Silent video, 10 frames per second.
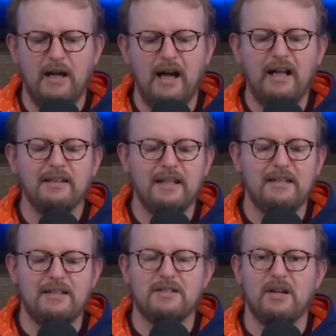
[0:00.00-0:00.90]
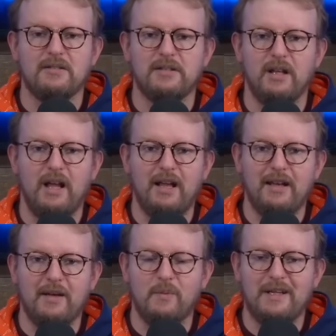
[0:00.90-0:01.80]
I like these cards a lot,
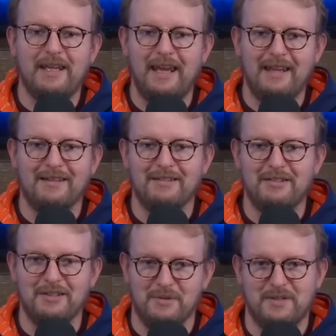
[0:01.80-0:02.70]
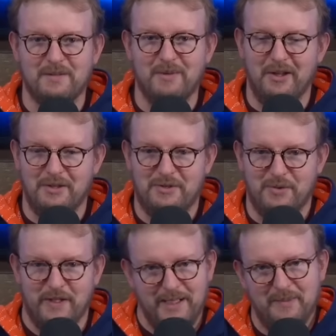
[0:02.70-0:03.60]
and we can't use them on
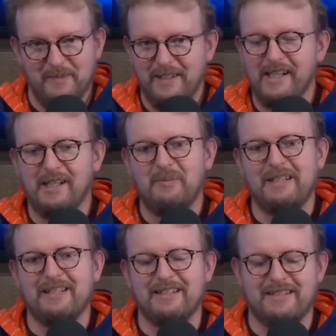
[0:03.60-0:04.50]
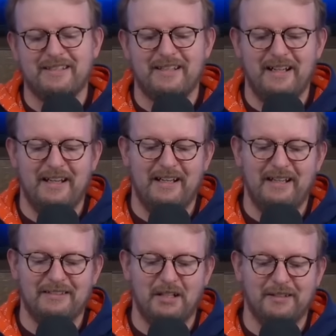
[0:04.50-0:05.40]
stream because uh,
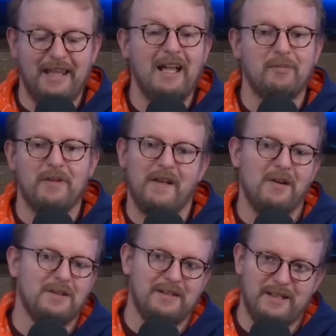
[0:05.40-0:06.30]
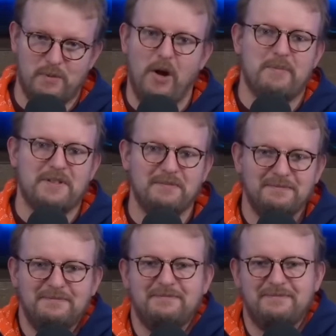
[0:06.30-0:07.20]
on camera they all look like swamps.
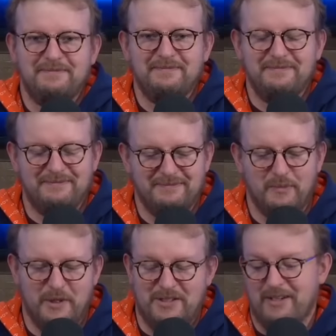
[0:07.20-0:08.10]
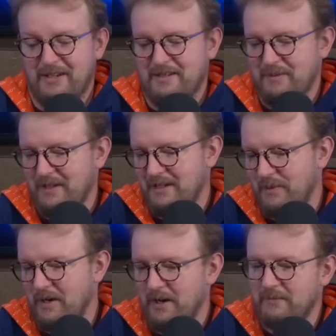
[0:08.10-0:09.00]
Which sucks, but here we are.